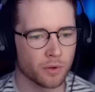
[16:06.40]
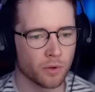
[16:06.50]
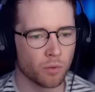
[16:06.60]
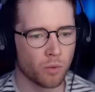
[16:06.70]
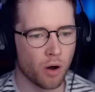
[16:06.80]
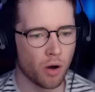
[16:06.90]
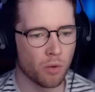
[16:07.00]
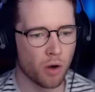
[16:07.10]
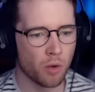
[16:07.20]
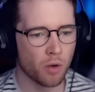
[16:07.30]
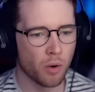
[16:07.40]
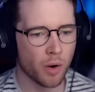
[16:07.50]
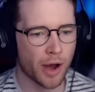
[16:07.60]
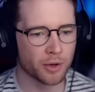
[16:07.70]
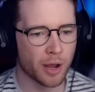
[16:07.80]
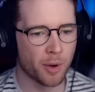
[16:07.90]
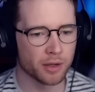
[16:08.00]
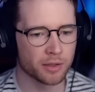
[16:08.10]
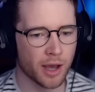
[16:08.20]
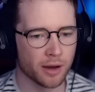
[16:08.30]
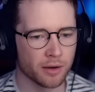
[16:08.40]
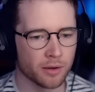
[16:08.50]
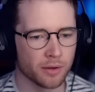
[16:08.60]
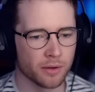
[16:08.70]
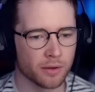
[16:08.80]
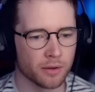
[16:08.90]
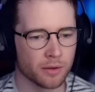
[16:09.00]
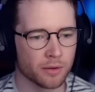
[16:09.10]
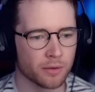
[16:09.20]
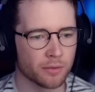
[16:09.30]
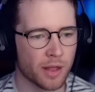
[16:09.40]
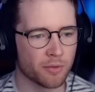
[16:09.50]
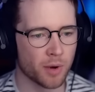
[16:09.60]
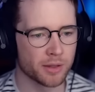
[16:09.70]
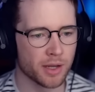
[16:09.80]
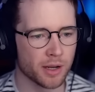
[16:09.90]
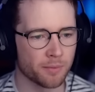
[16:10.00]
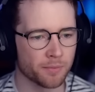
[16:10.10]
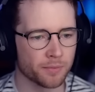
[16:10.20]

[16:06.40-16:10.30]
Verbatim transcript: Whoa, whoa, whoa, whoa. How do I get past that? Never mind. Did it.